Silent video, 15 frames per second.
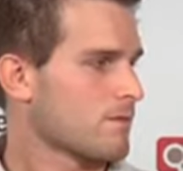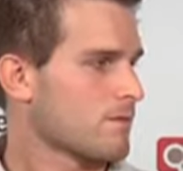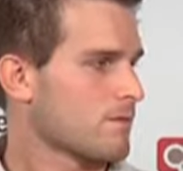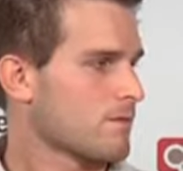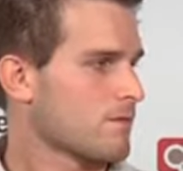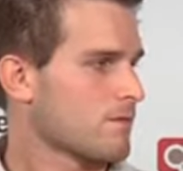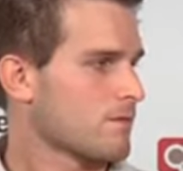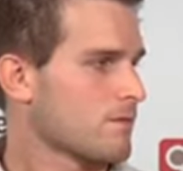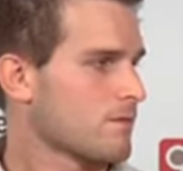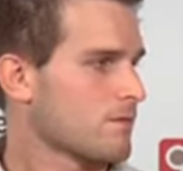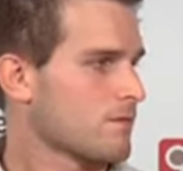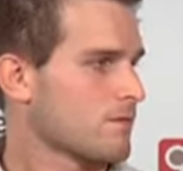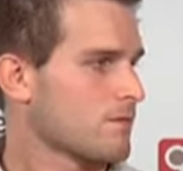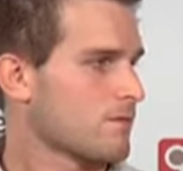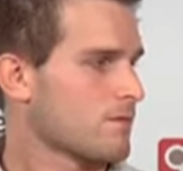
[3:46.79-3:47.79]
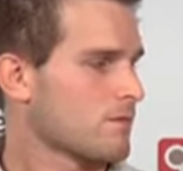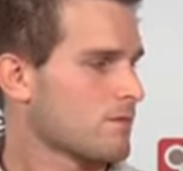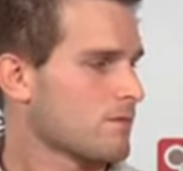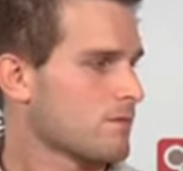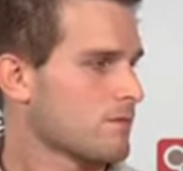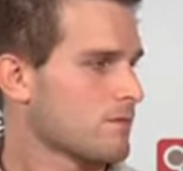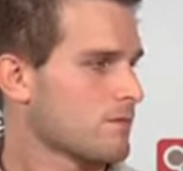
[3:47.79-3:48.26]

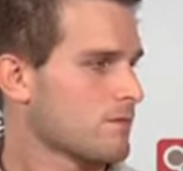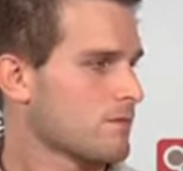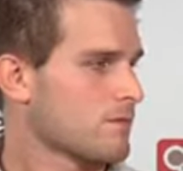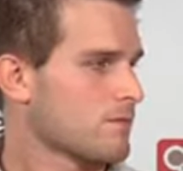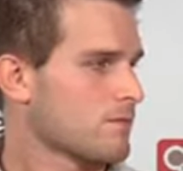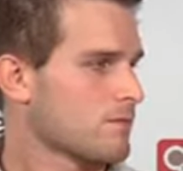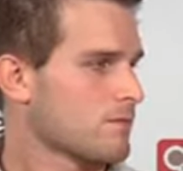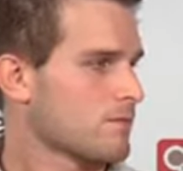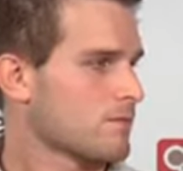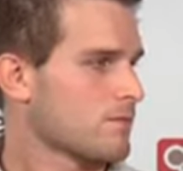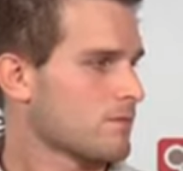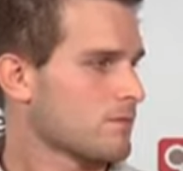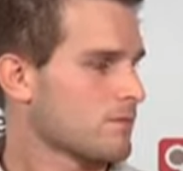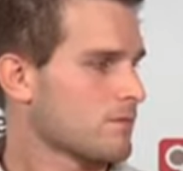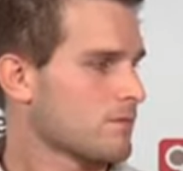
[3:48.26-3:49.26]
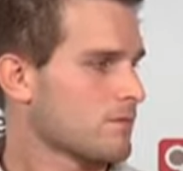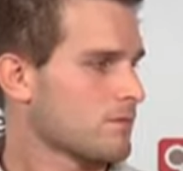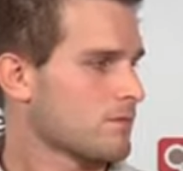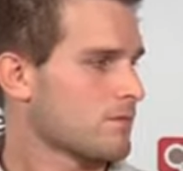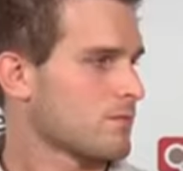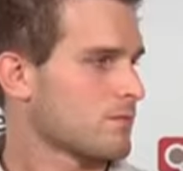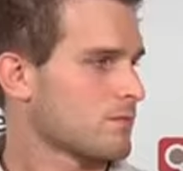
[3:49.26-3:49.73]

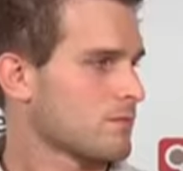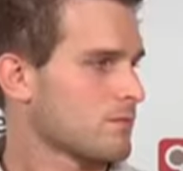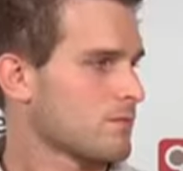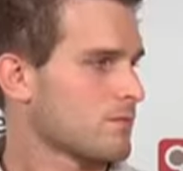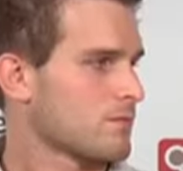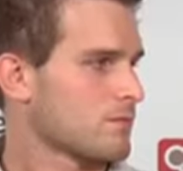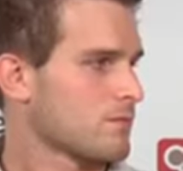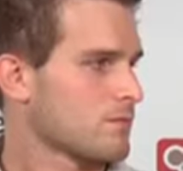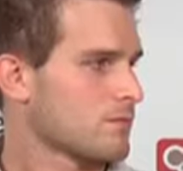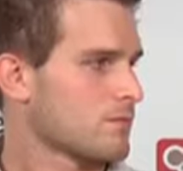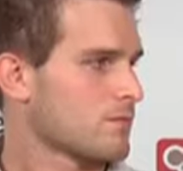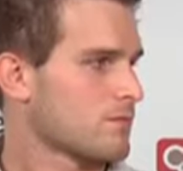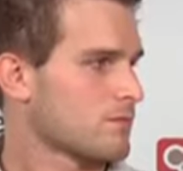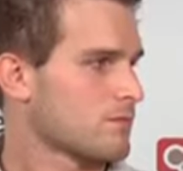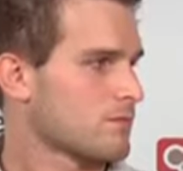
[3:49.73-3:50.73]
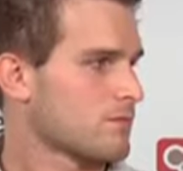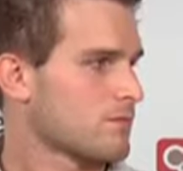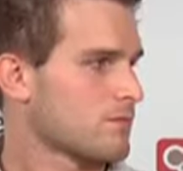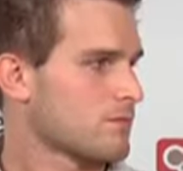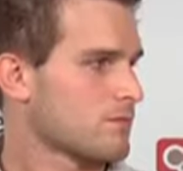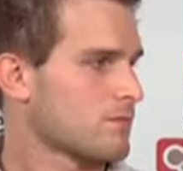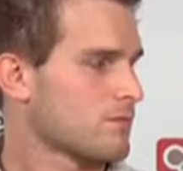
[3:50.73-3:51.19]

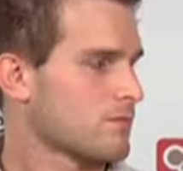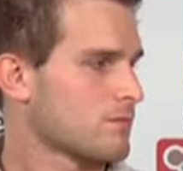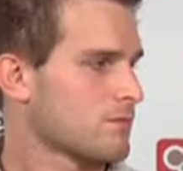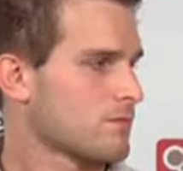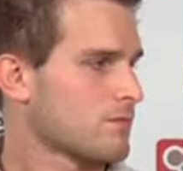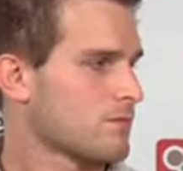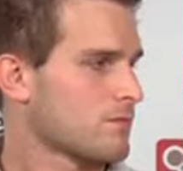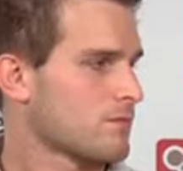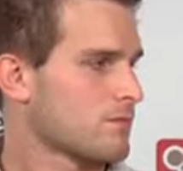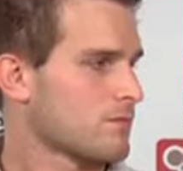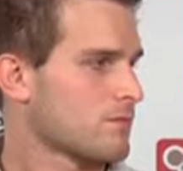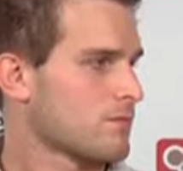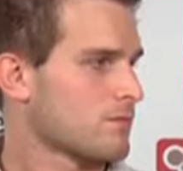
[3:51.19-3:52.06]
This person isn't speaking.